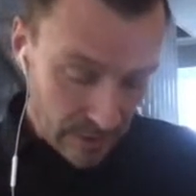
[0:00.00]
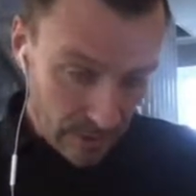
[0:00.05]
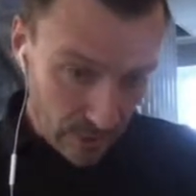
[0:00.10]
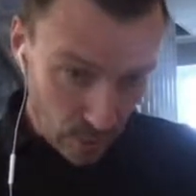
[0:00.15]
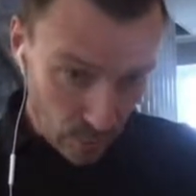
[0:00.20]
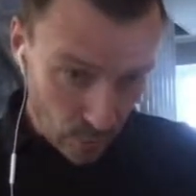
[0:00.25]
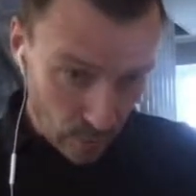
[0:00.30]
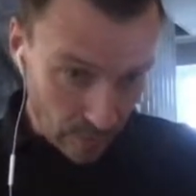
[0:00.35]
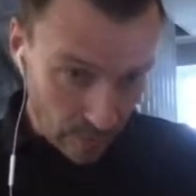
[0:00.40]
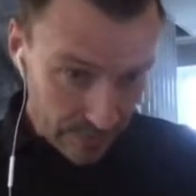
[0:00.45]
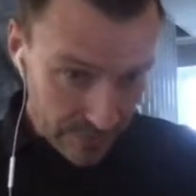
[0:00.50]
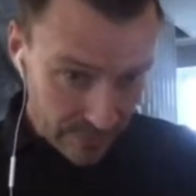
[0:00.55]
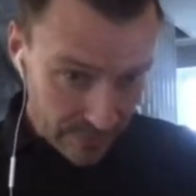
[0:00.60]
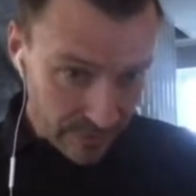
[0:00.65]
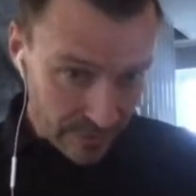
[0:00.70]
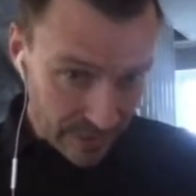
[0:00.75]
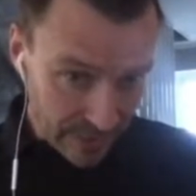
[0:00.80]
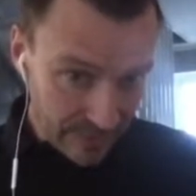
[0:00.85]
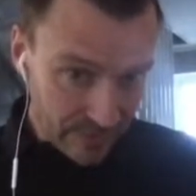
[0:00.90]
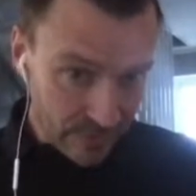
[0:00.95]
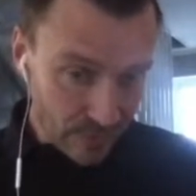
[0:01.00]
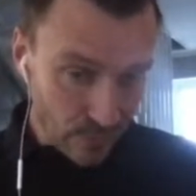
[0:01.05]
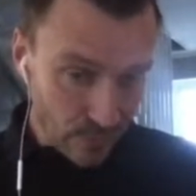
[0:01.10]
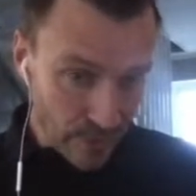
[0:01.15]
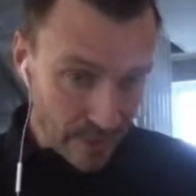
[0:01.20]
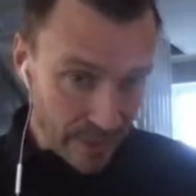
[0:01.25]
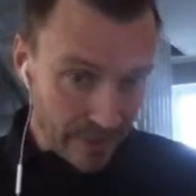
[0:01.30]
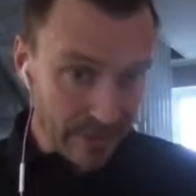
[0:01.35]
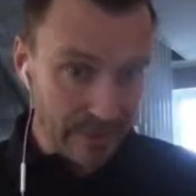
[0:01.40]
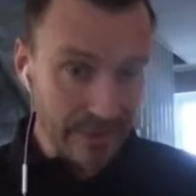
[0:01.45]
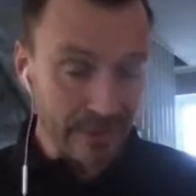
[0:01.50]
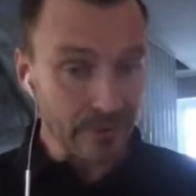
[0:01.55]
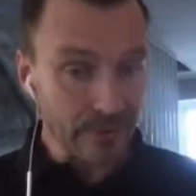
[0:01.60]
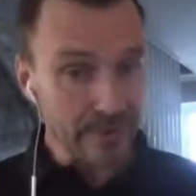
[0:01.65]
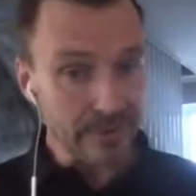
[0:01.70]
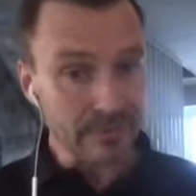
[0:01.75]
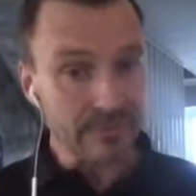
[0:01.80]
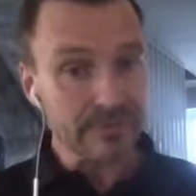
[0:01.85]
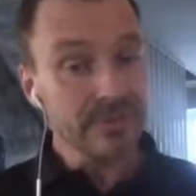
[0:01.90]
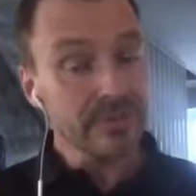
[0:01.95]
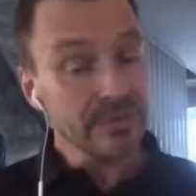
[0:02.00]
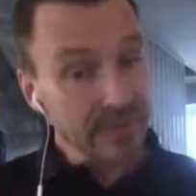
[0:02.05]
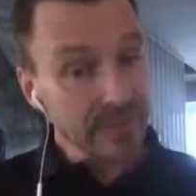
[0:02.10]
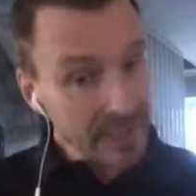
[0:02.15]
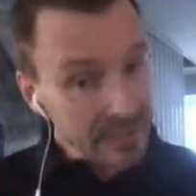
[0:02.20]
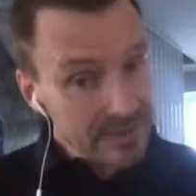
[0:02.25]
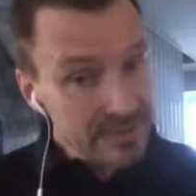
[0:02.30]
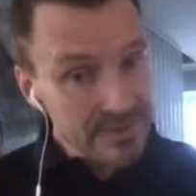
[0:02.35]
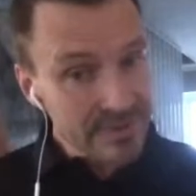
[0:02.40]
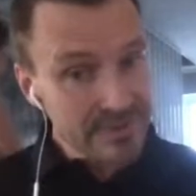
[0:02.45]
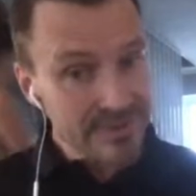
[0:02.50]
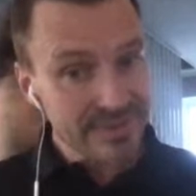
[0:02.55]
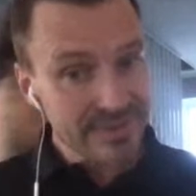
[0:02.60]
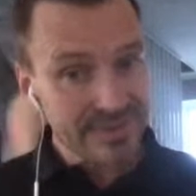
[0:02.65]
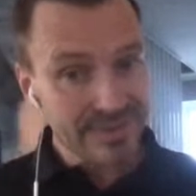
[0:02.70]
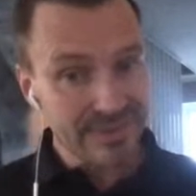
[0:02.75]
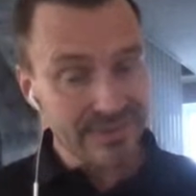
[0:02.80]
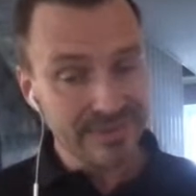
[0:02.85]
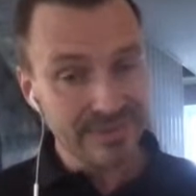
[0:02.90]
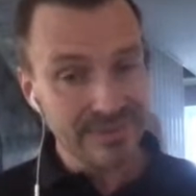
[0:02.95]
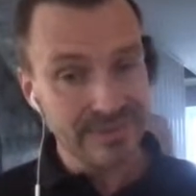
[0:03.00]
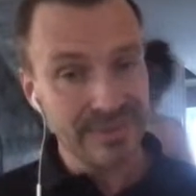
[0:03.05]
You also need to run a lot of tests.